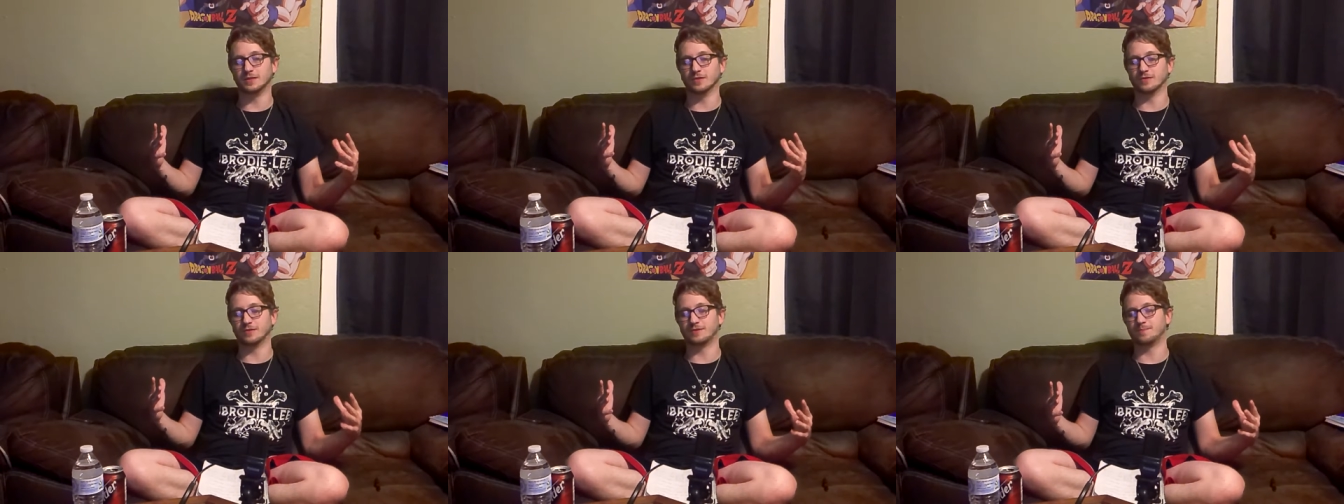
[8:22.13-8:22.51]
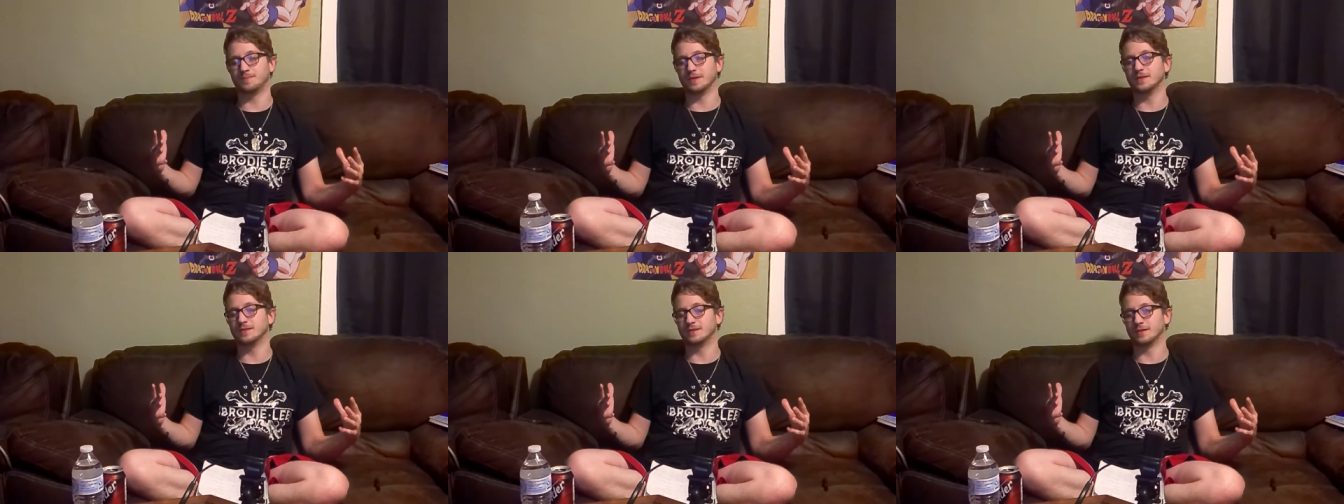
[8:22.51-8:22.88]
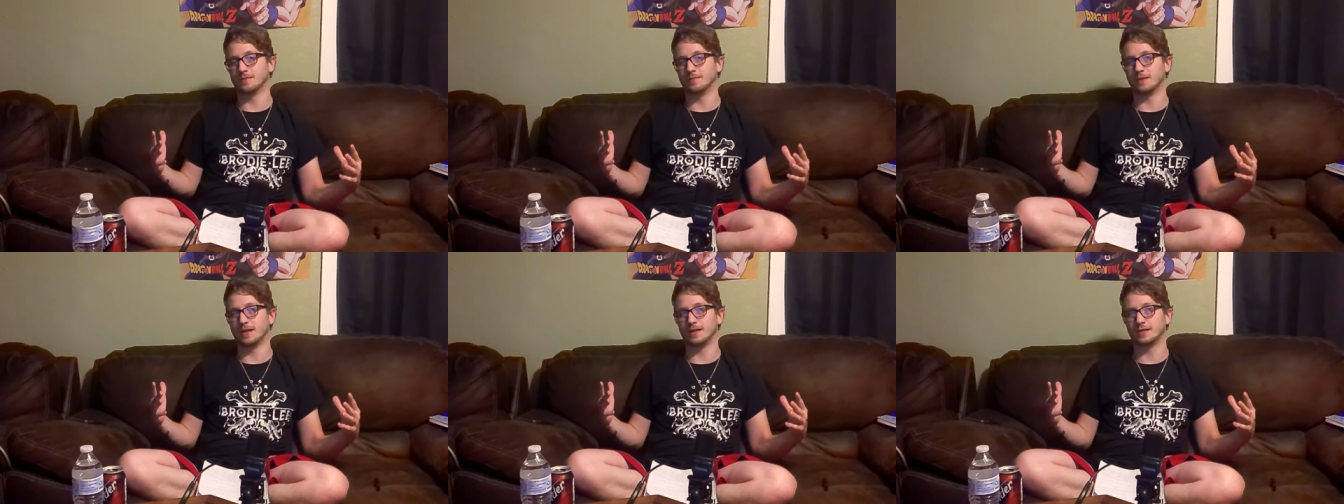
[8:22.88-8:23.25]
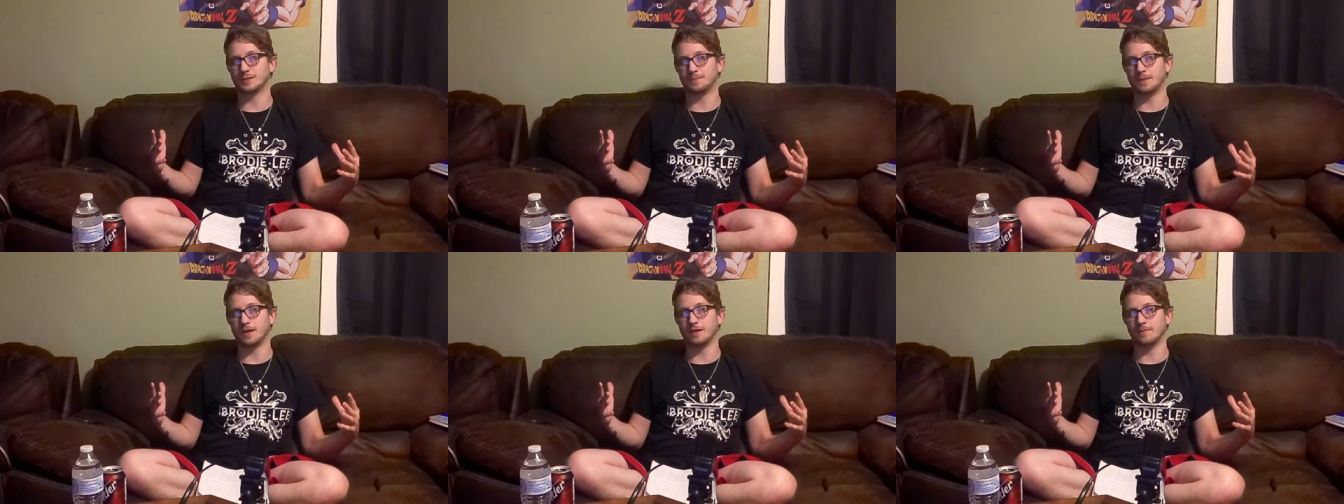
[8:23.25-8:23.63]
there's been some like
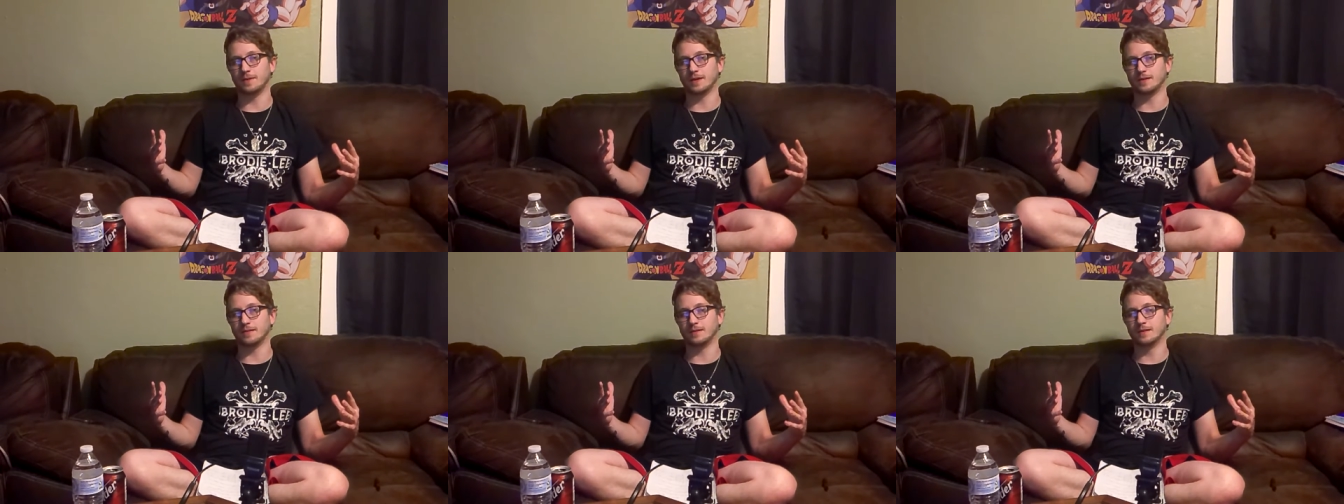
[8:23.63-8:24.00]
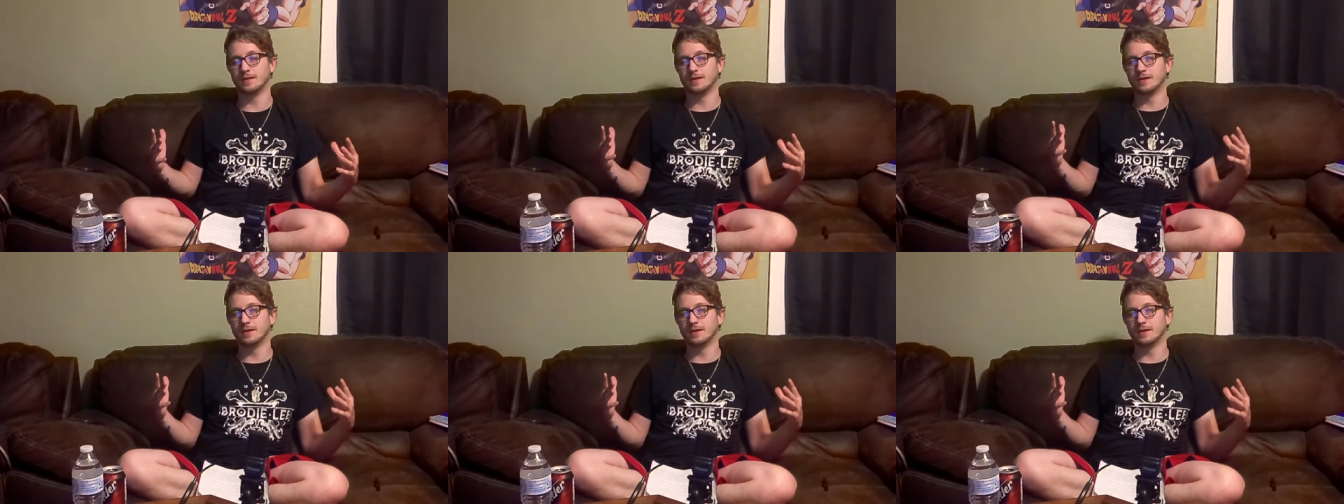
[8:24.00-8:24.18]
Spider-Man